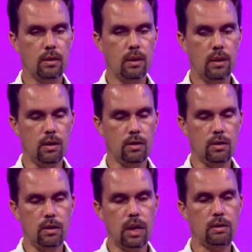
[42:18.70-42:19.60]
you know,
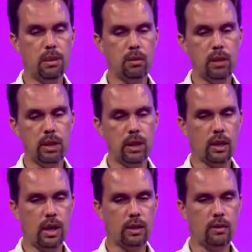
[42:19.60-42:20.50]
because I had been working
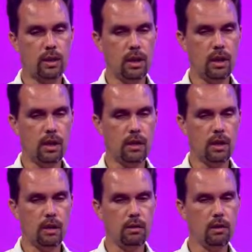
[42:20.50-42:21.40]
kind of in the
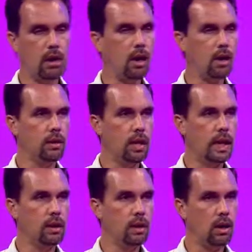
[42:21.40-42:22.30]
area of law,
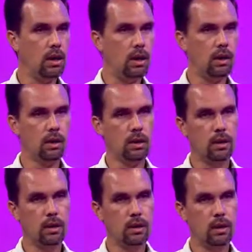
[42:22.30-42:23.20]
land law,
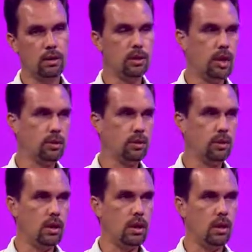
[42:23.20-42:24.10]

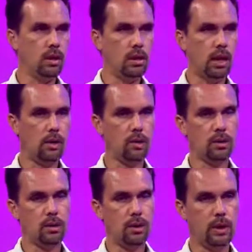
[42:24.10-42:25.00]
international law, how
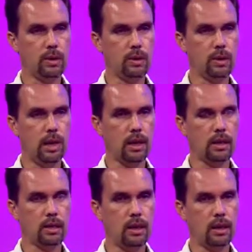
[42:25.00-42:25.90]
those two
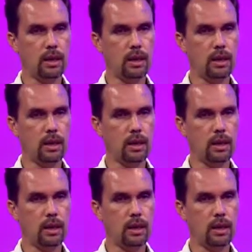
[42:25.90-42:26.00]
intersect.